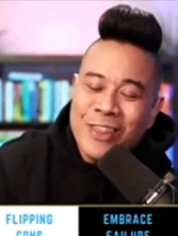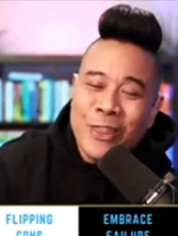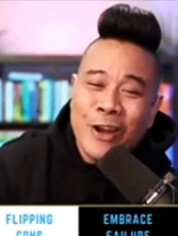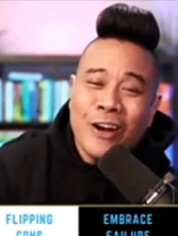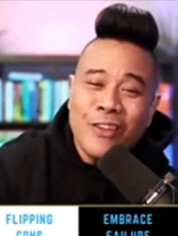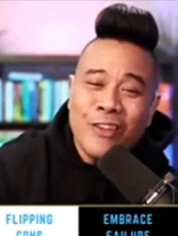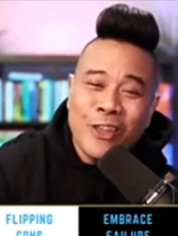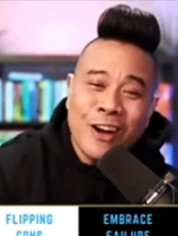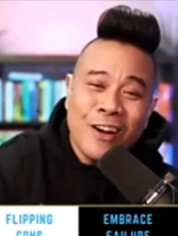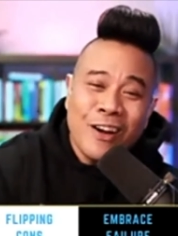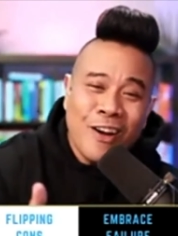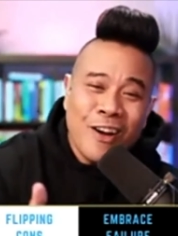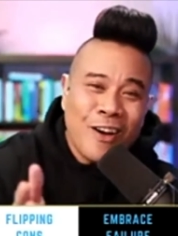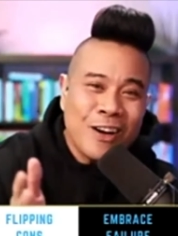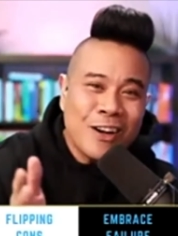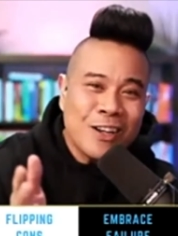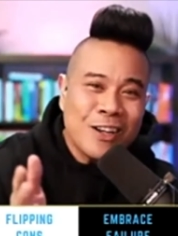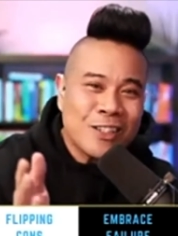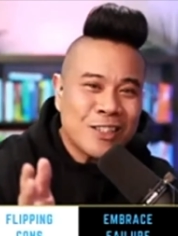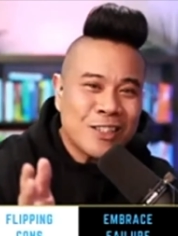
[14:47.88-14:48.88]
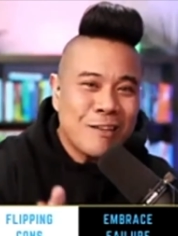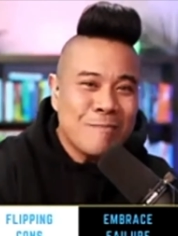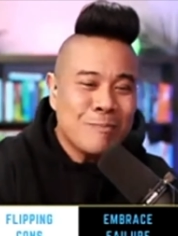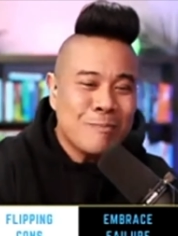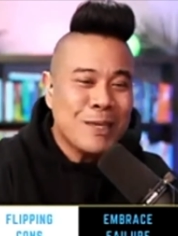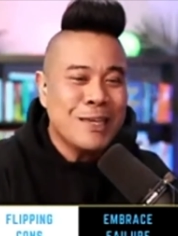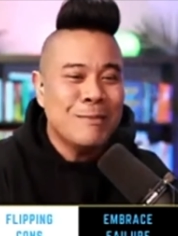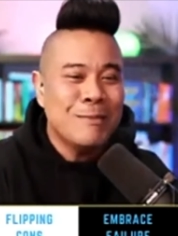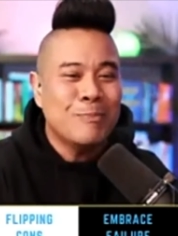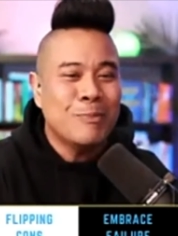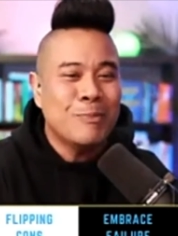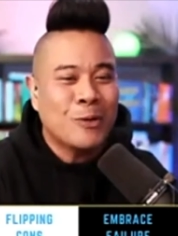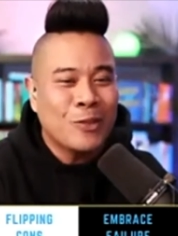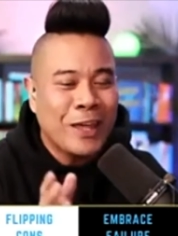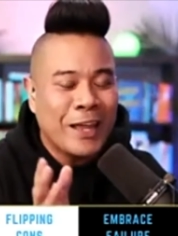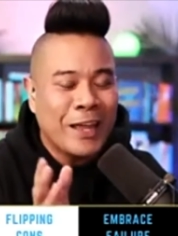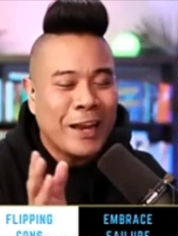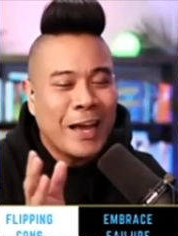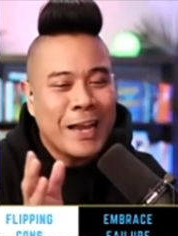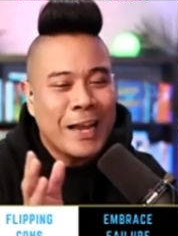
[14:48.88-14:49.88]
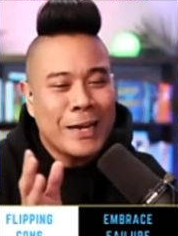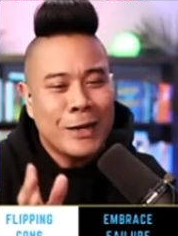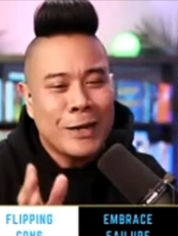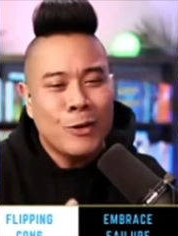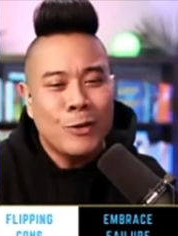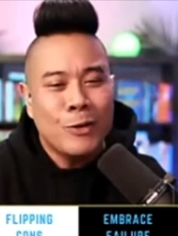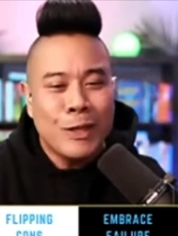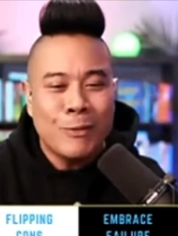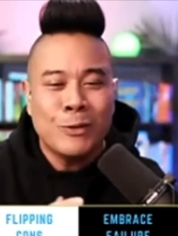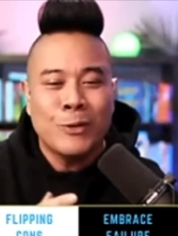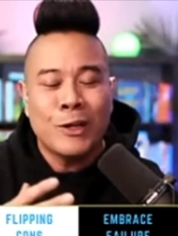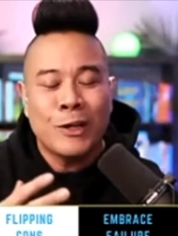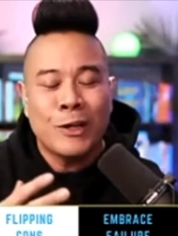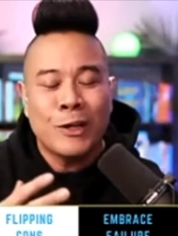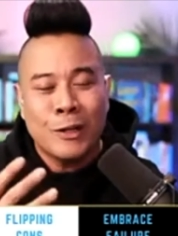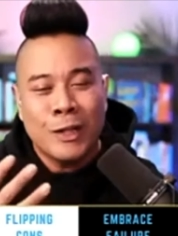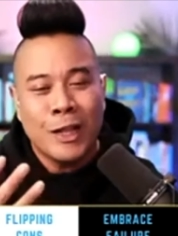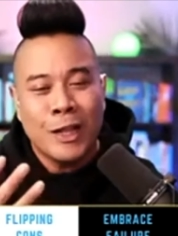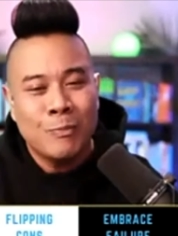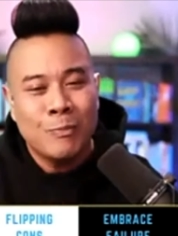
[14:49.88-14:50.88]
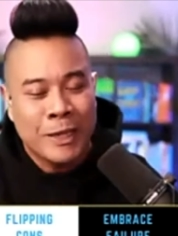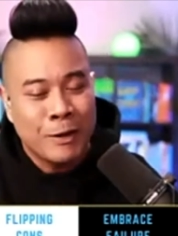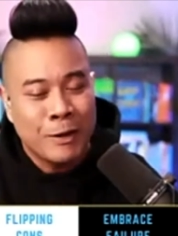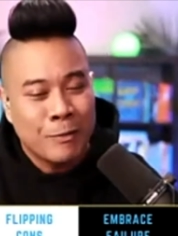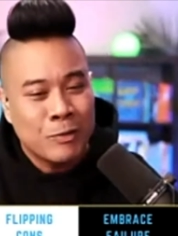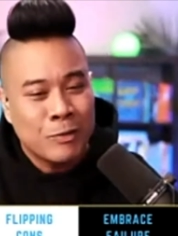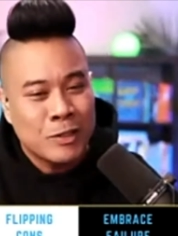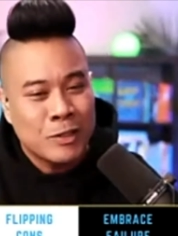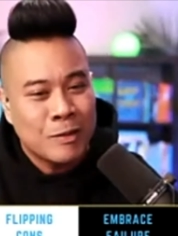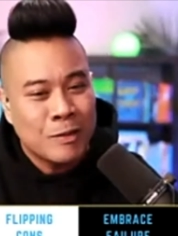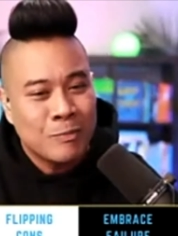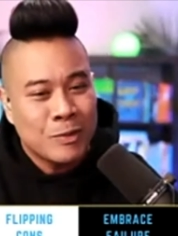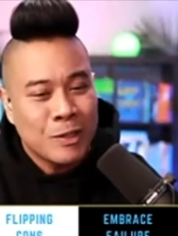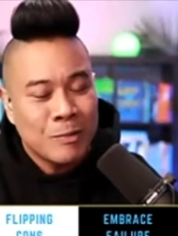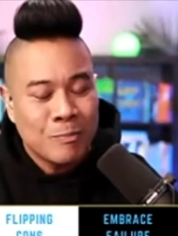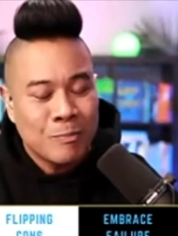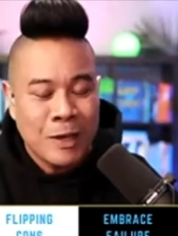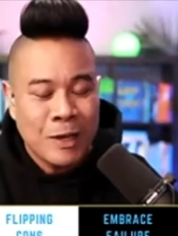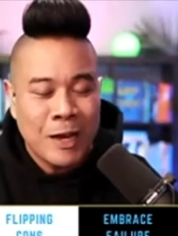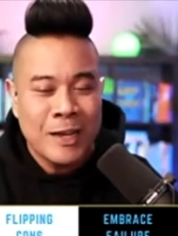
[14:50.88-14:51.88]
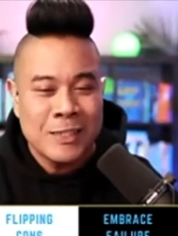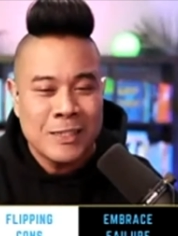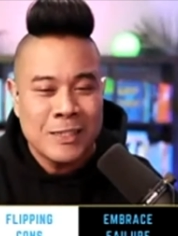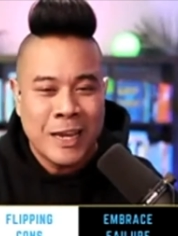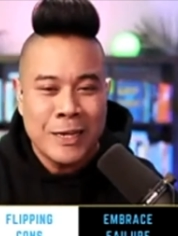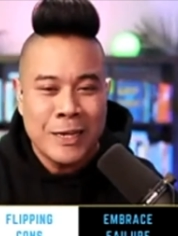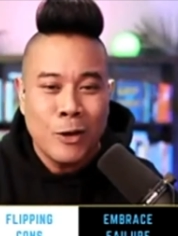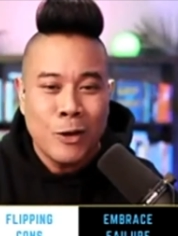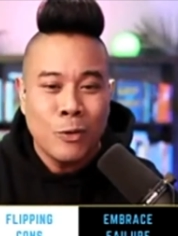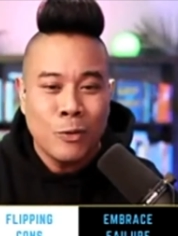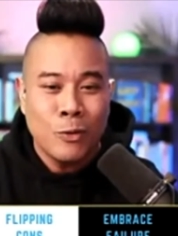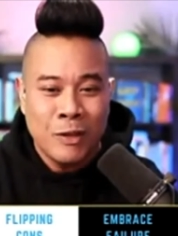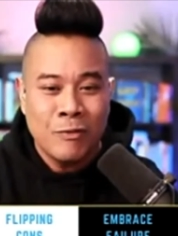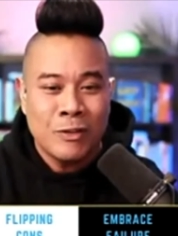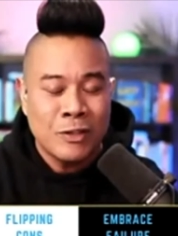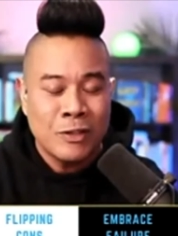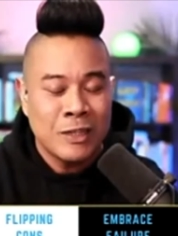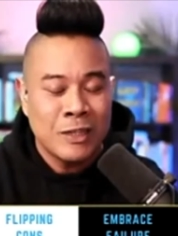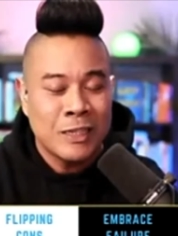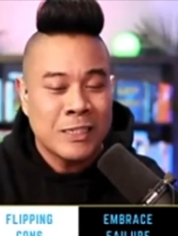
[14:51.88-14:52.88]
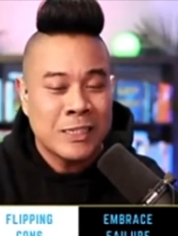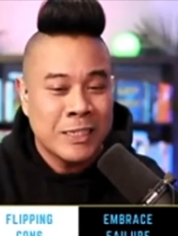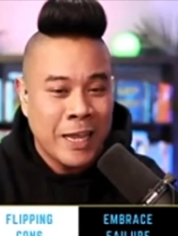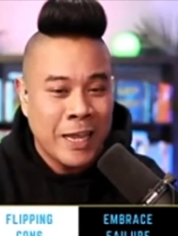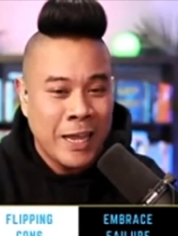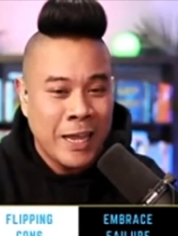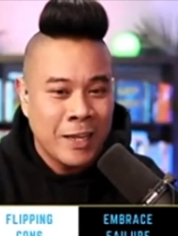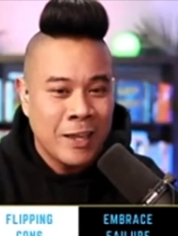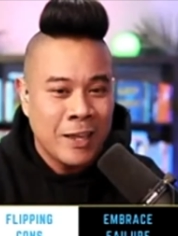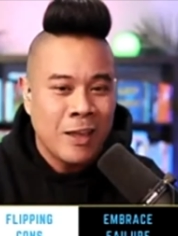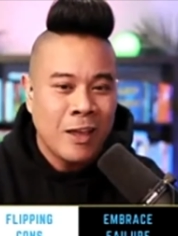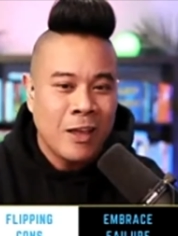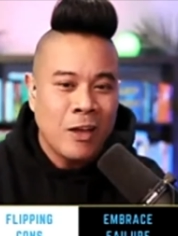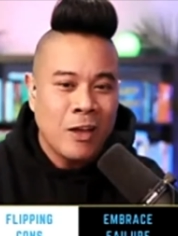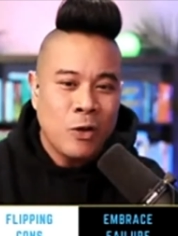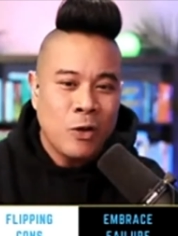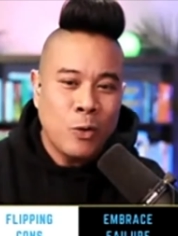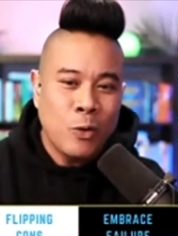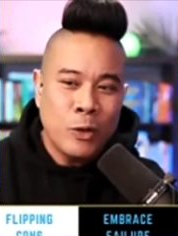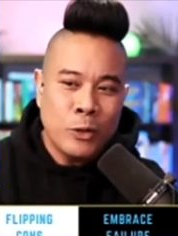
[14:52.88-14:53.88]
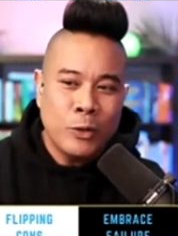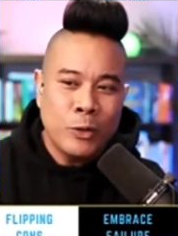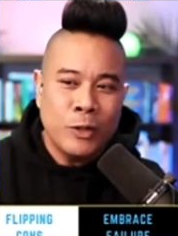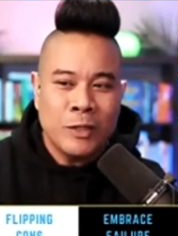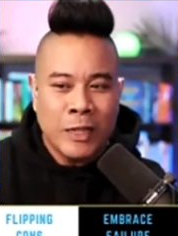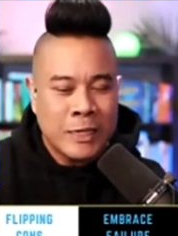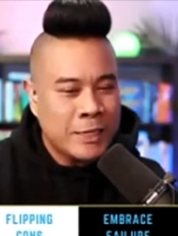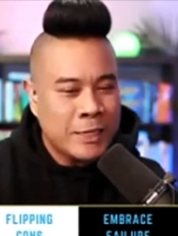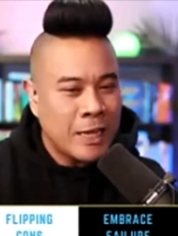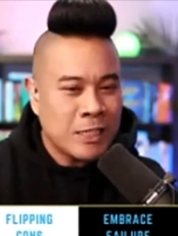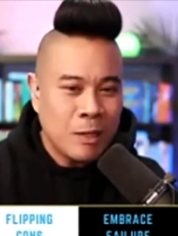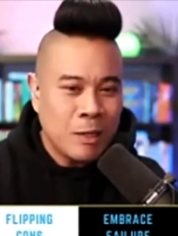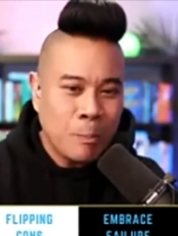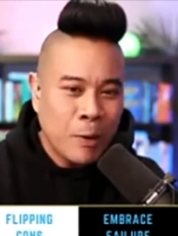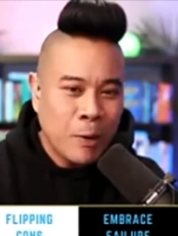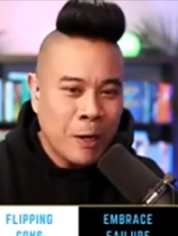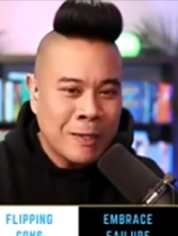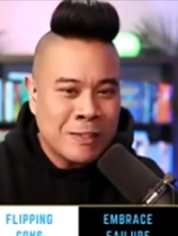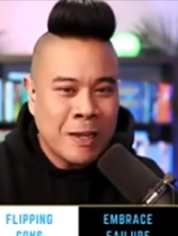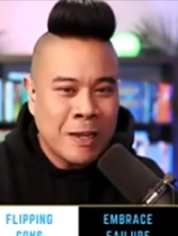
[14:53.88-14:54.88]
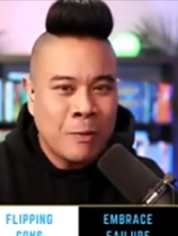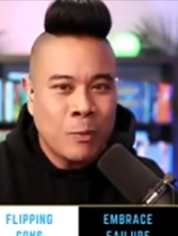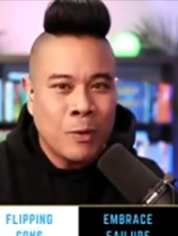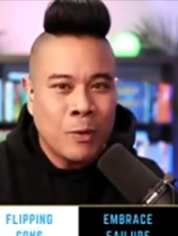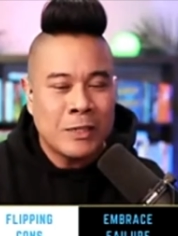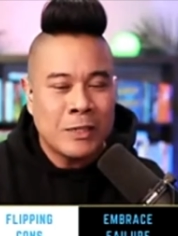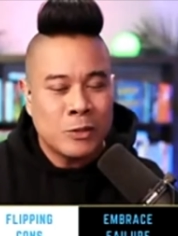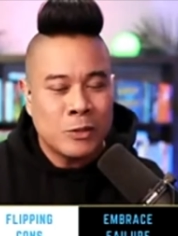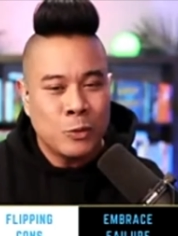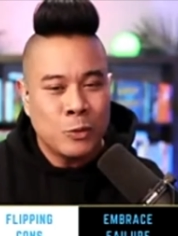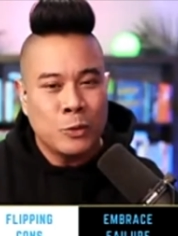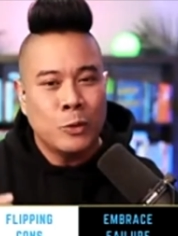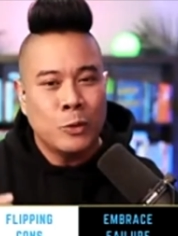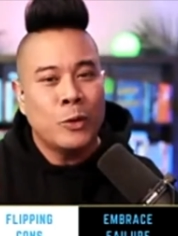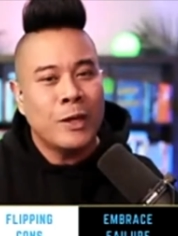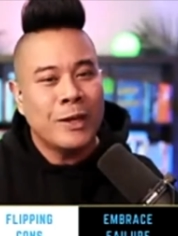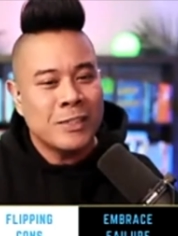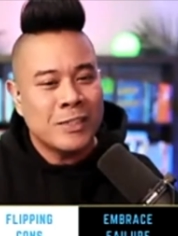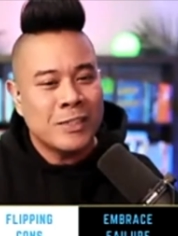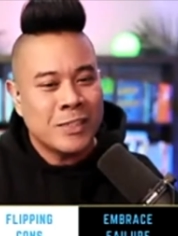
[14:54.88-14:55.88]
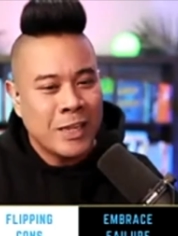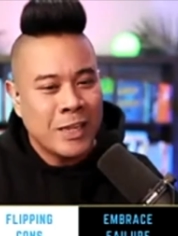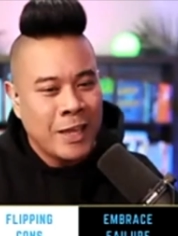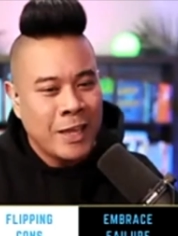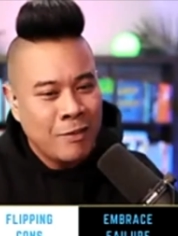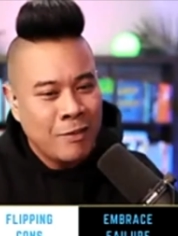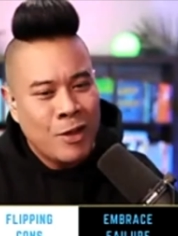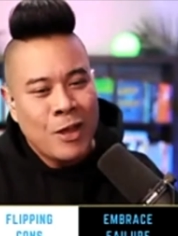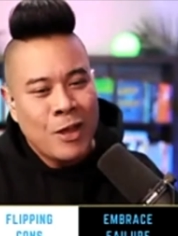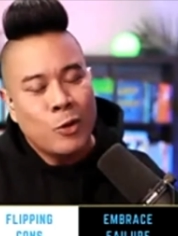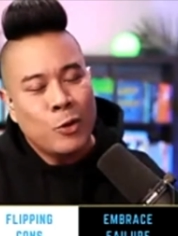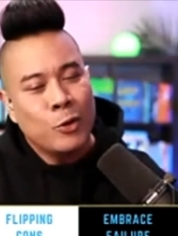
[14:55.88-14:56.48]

There are some people that I knew that were doing club, some guys I know even to this day who are doing the exact same part as I was, who knew how to save,